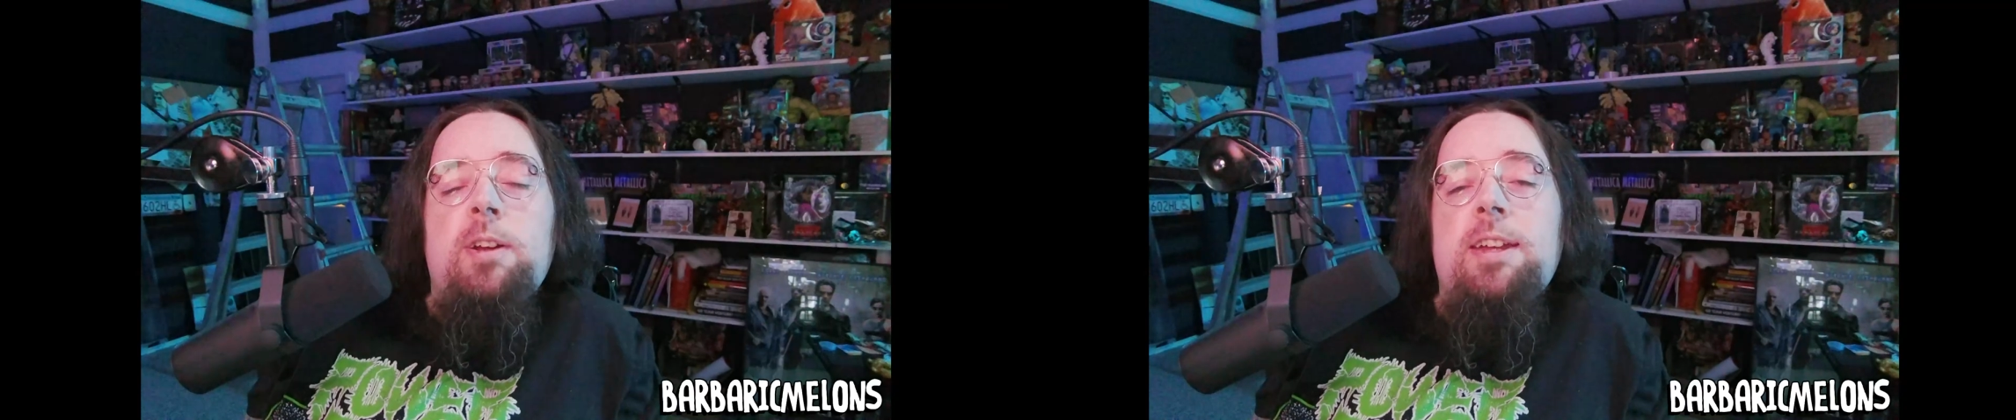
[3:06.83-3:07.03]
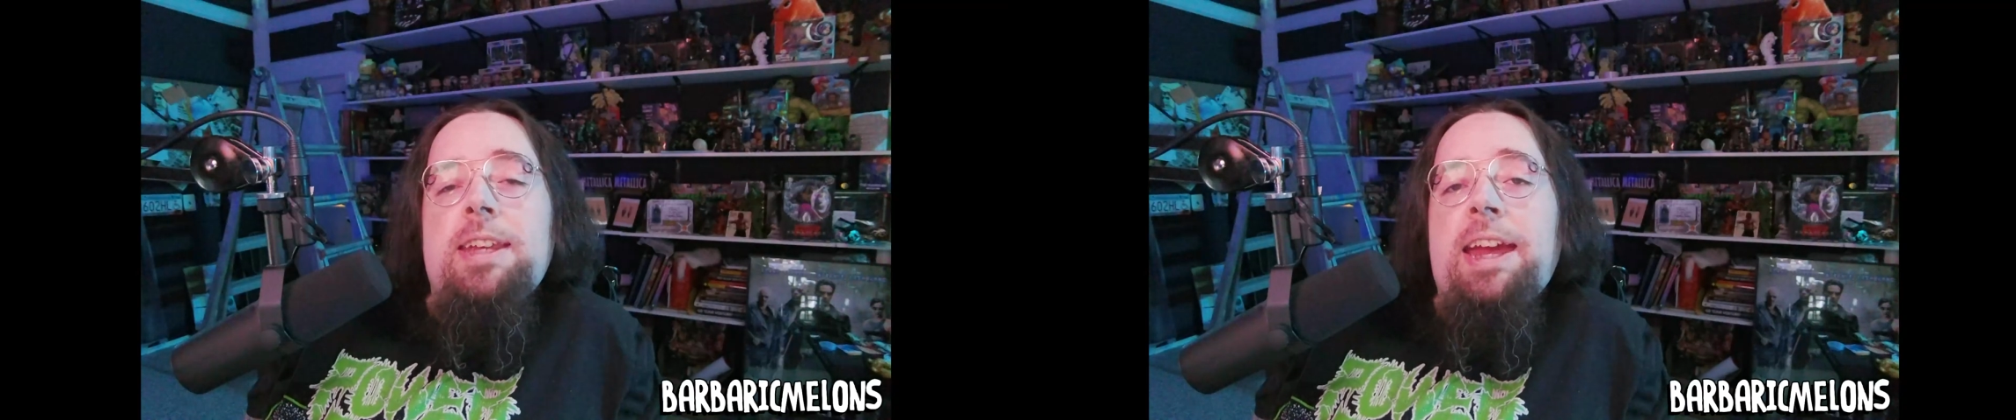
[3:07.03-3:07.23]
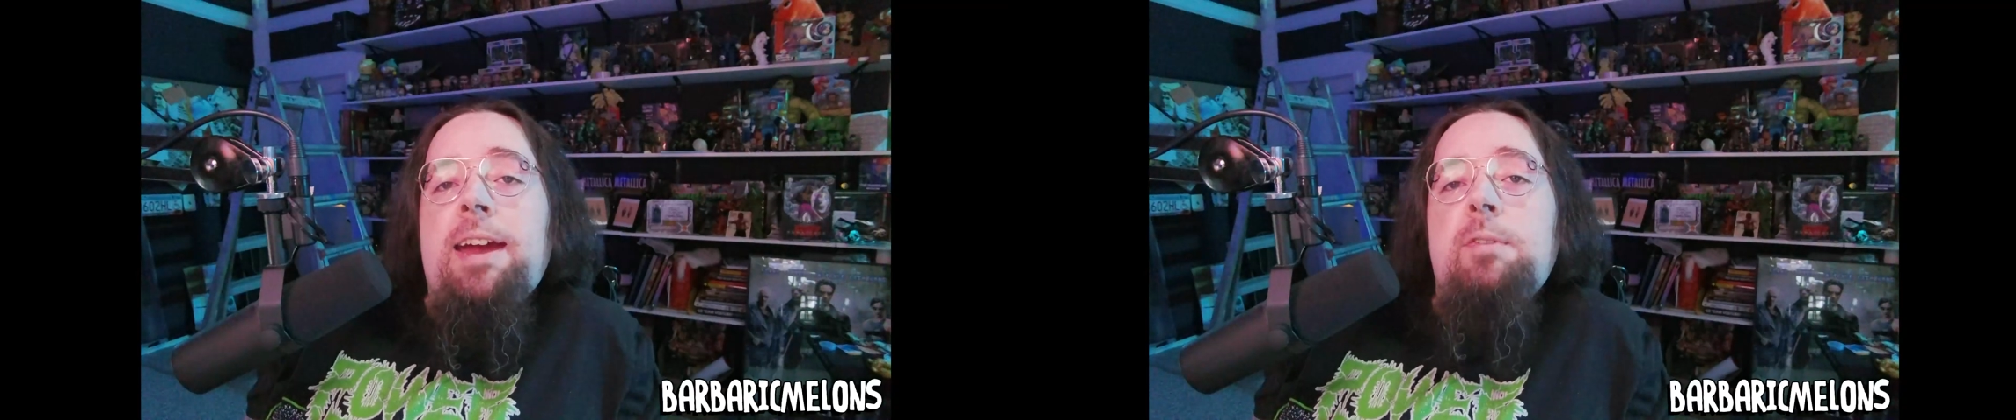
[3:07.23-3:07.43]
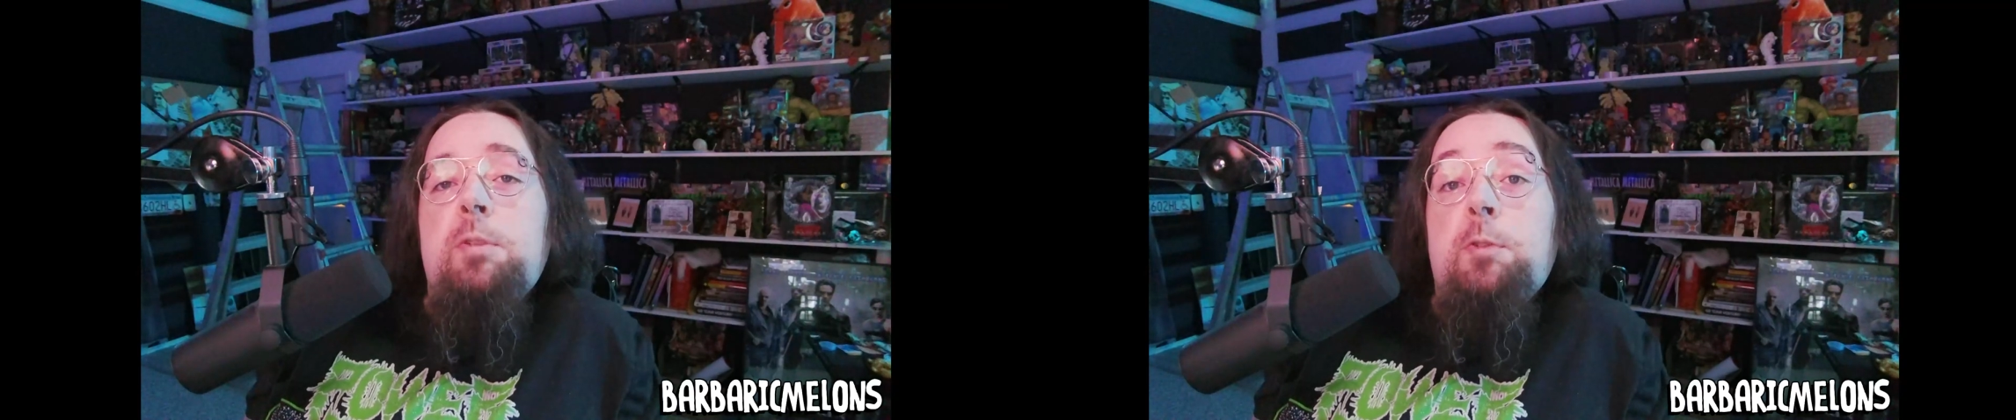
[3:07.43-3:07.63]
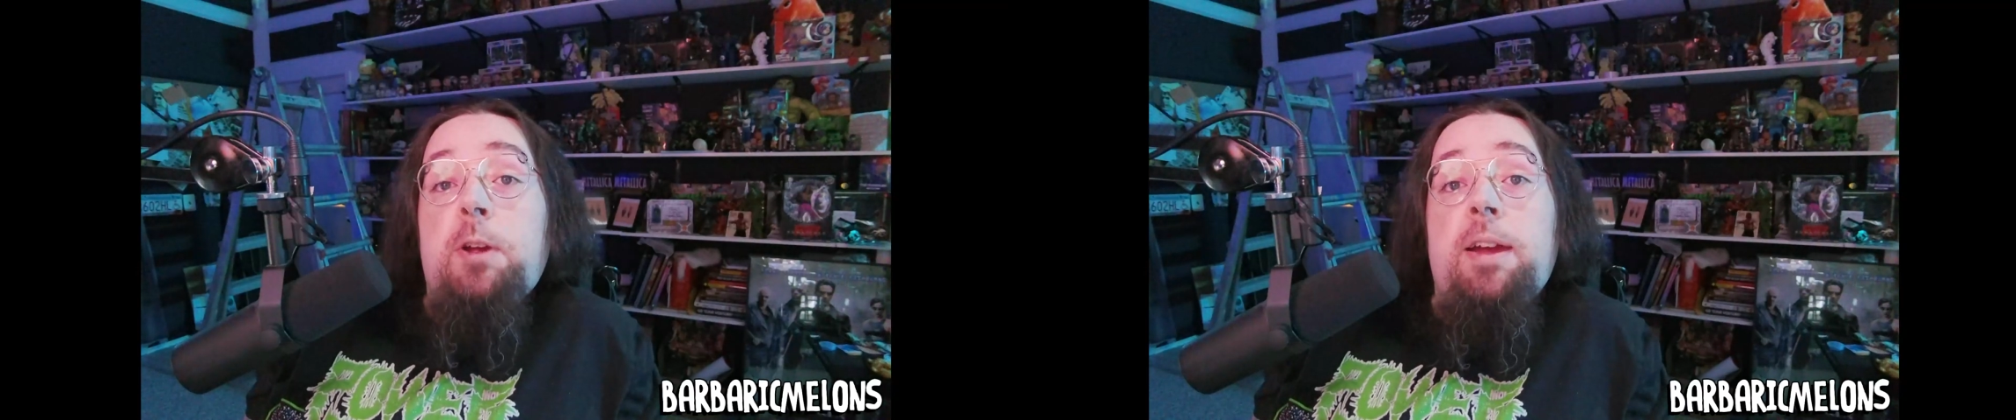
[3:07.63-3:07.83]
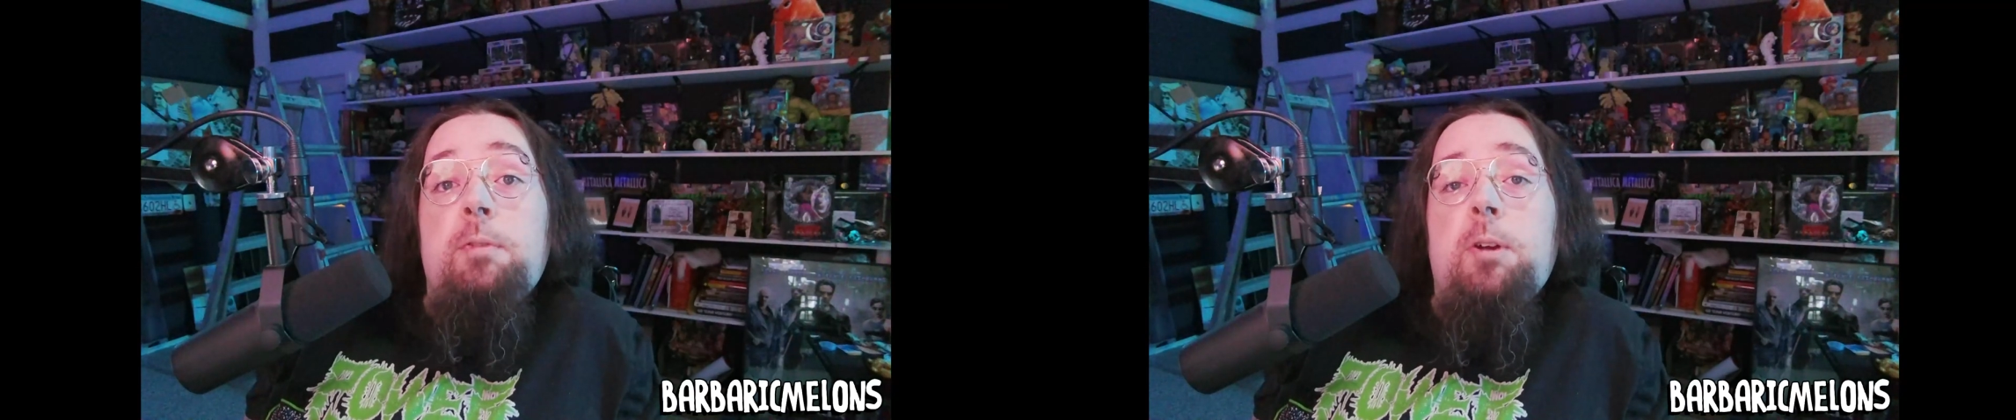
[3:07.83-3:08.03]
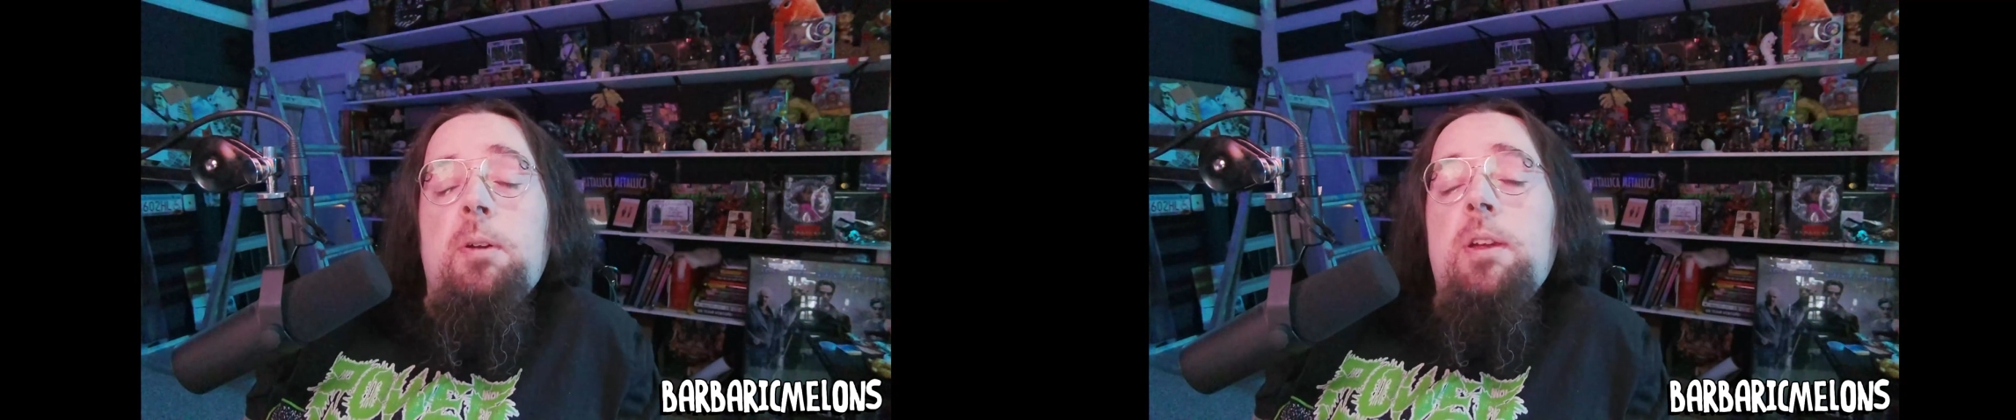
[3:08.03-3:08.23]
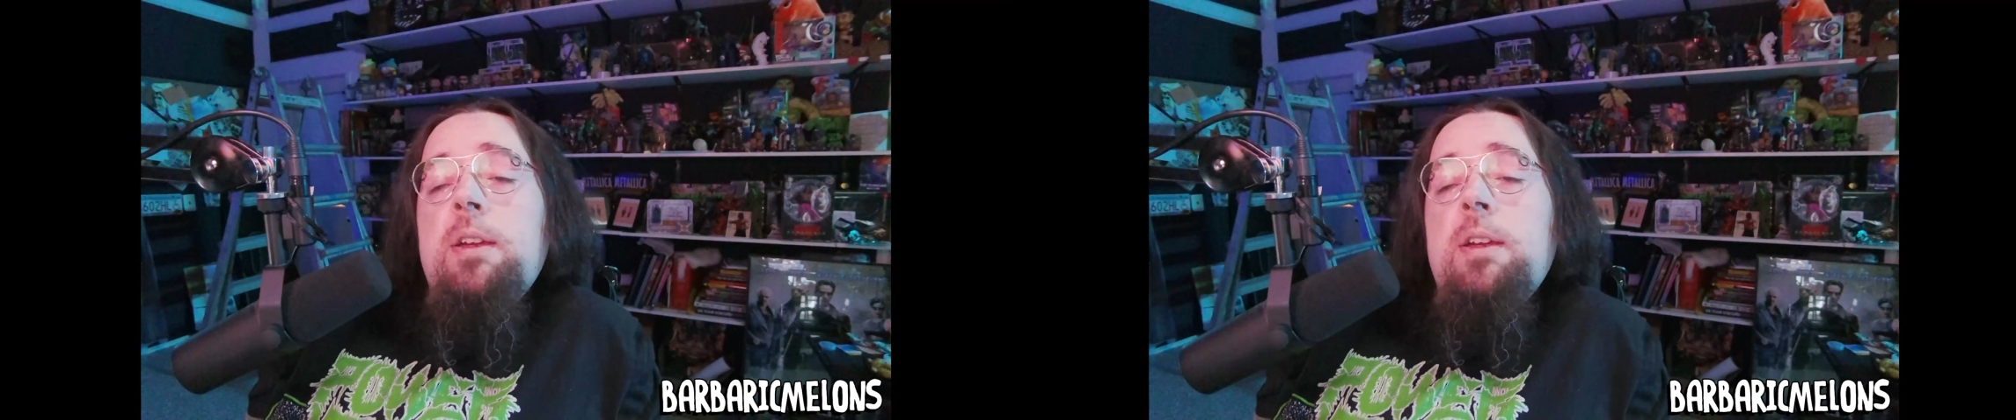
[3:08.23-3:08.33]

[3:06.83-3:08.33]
and have it forever.